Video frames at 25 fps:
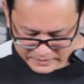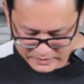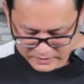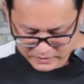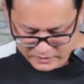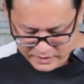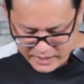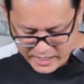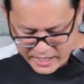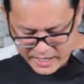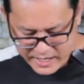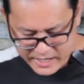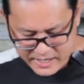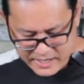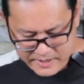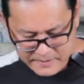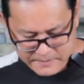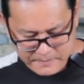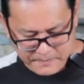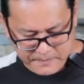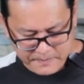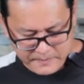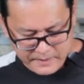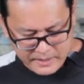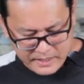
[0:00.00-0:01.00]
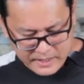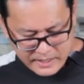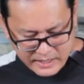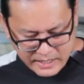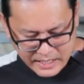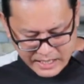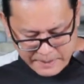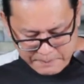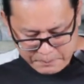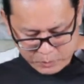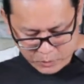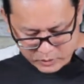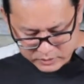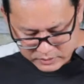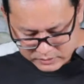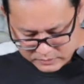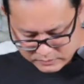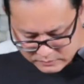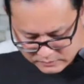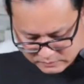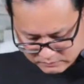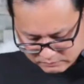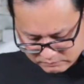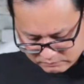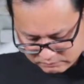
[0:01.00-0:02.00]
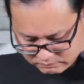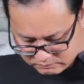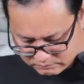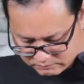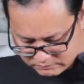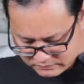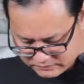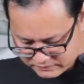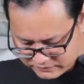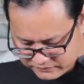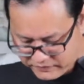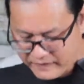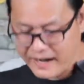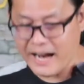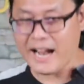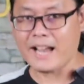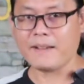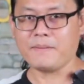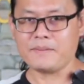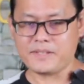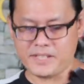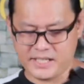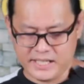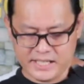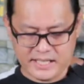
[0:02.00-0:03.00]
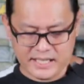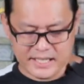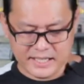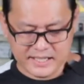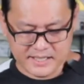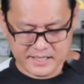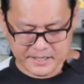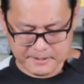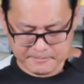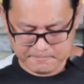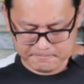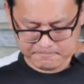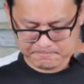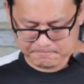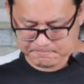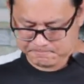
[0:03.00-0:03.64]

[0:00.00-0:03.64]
Okay, I put 5 chilies in.